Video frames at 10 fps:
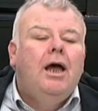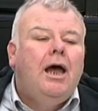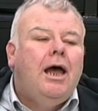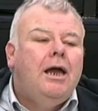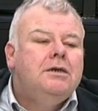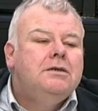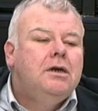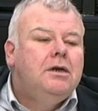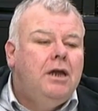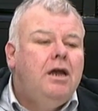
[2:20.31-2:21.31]
And
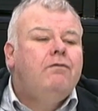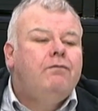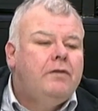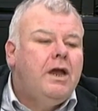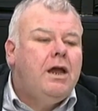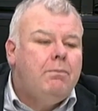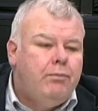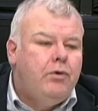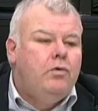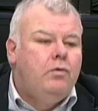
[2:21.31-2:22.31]
they can
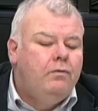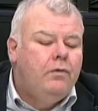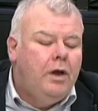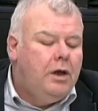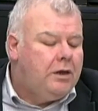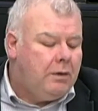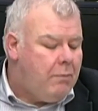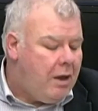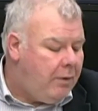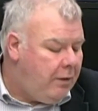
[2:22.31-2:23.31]
prove that
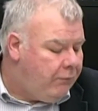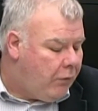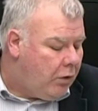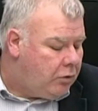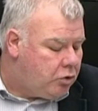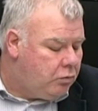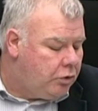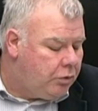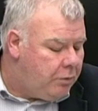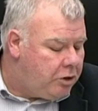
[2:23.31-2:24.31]
maybe for
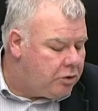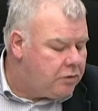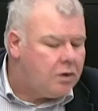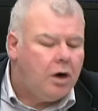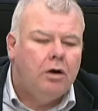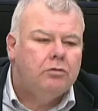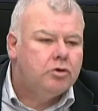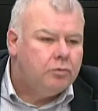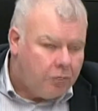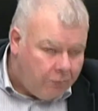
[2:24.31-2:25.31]
200 metres or
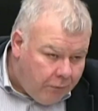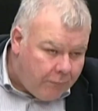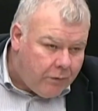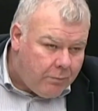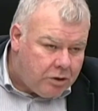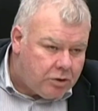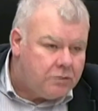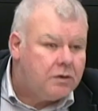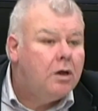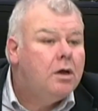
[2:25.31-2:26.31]
250 metres,
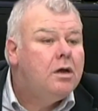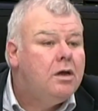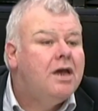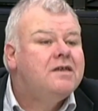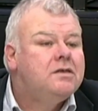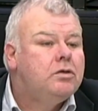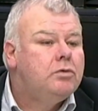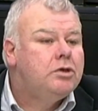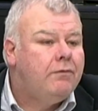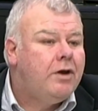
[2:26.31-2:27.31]
yes, you would
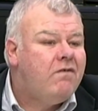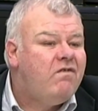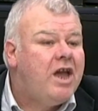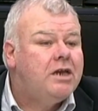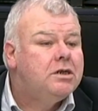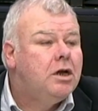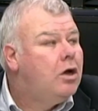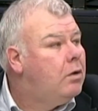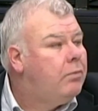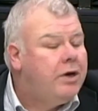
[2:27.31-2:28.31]
have an effect,
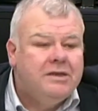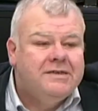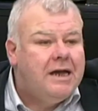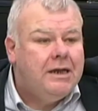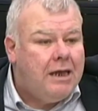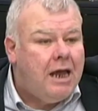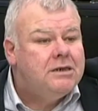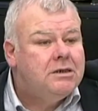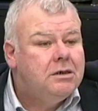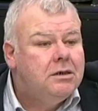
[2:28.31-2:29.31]
but inside
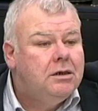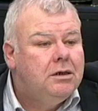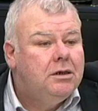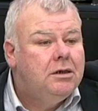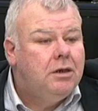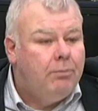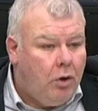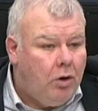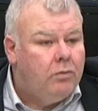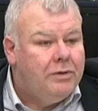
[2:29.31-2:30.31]
that, the
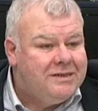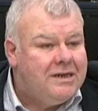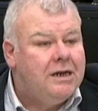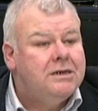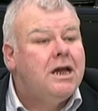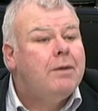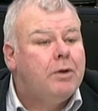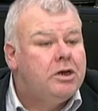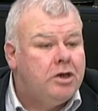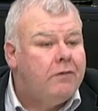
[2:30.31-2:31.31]
bog will stay intact,
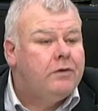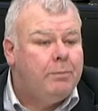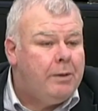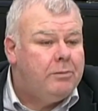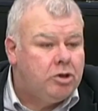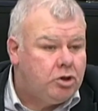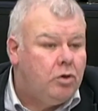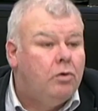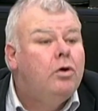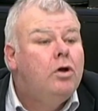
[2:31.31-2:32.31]
because you have to be able to
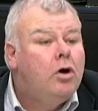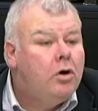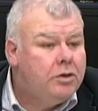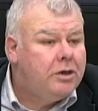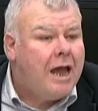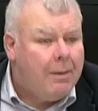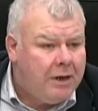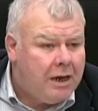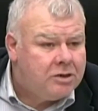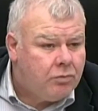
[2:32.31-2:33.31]
show under the
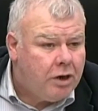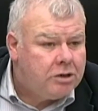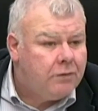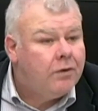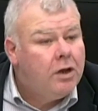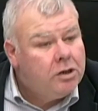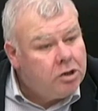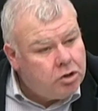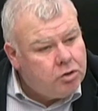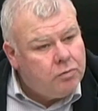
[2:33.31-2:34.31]
Habitats Directive that
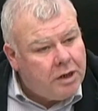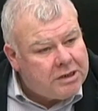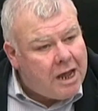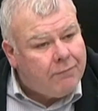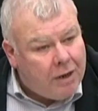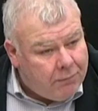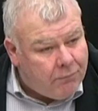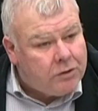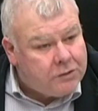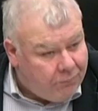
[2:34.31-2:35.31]
you do not have an
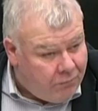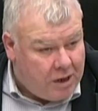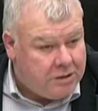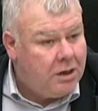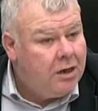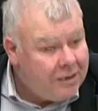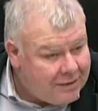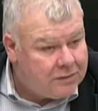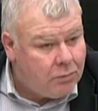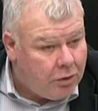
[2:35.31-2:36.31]
adverse effect. That's
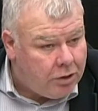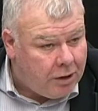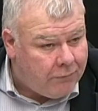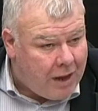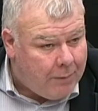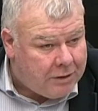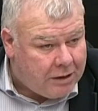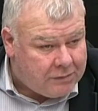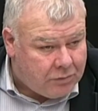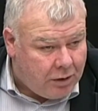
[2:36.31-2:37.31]
the wording of the
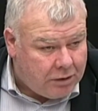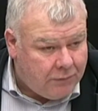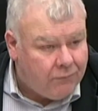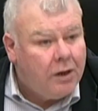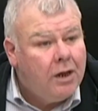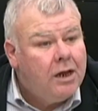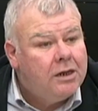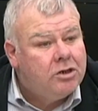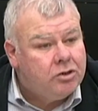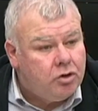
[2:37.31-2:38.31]
Habitats Directive,
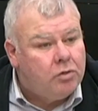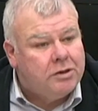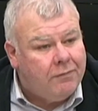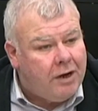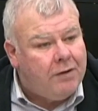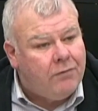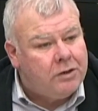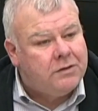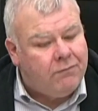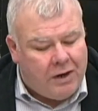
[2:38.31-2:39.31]
that you don't have an
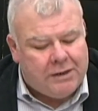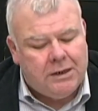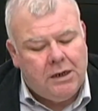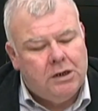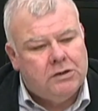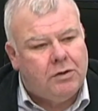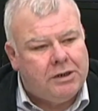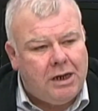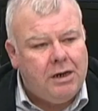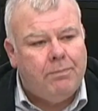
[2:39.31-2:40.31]
adverse effect. So I
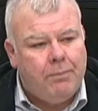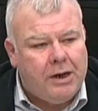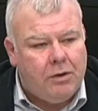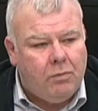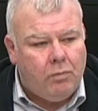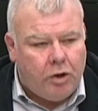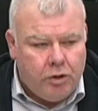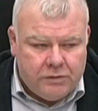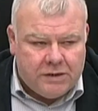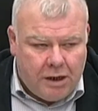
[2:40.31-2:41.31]
think you
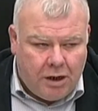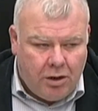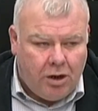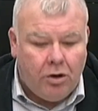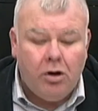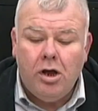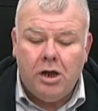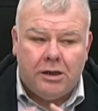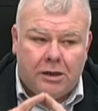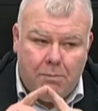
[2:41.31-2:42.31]
said earlier
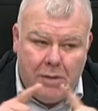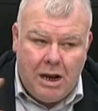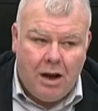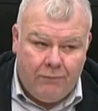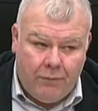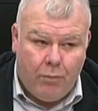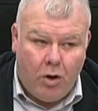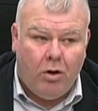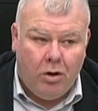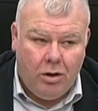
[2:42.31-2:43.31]
that the middle of the
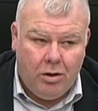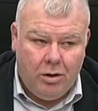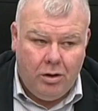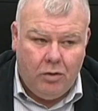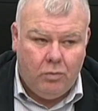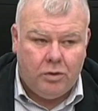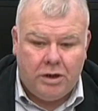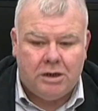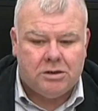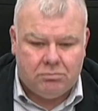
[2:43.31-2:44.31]
bog would
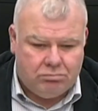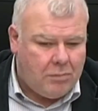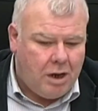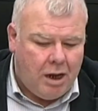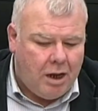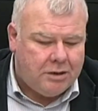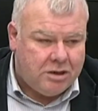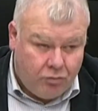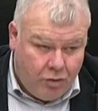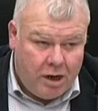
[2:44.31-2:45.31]
get
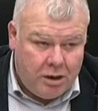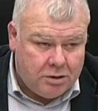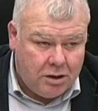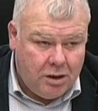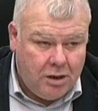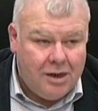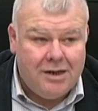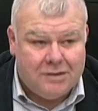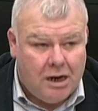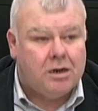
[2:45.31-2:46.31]
degraded
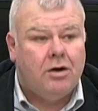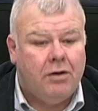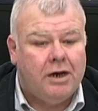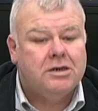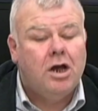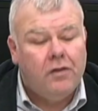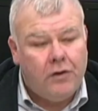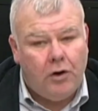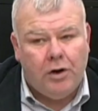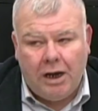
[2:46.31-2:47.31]
is not correct.
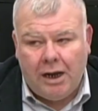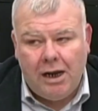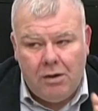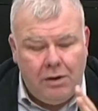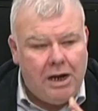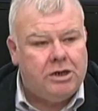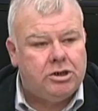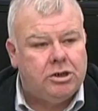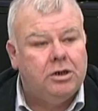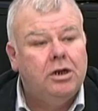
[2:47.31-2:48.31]
Thirdly, in
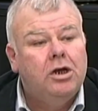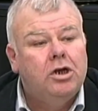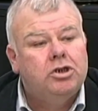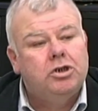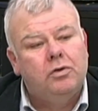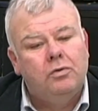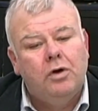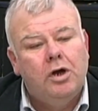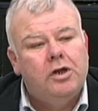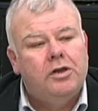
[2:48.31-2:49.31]
relation to
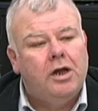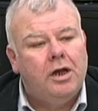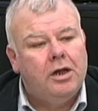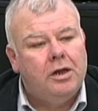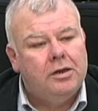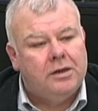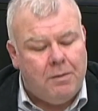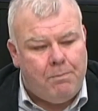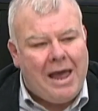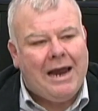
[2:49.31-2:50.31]
the
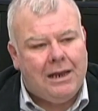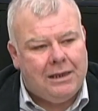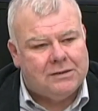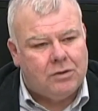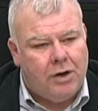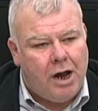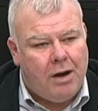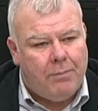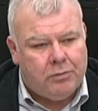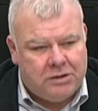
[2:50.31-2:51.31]
debacle that's gone on
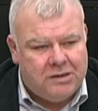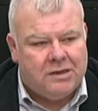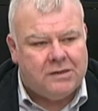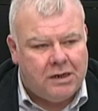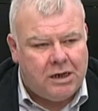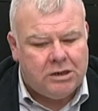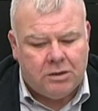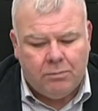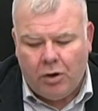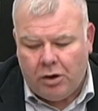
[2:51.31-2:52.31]
about de-designating
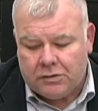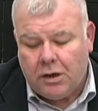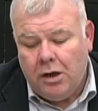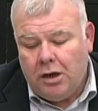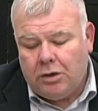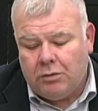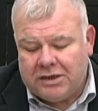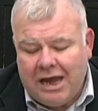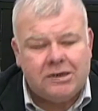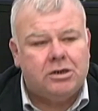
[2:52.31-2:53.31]
bogs, there was
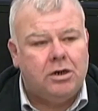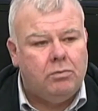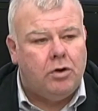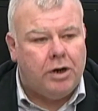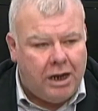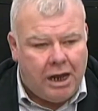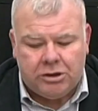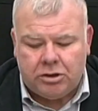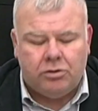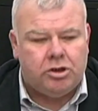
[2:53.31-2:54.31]
Category 1 and
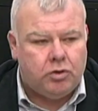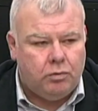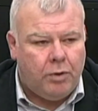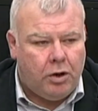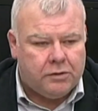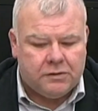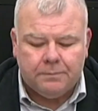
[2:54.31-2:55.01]
Category 2 bogs.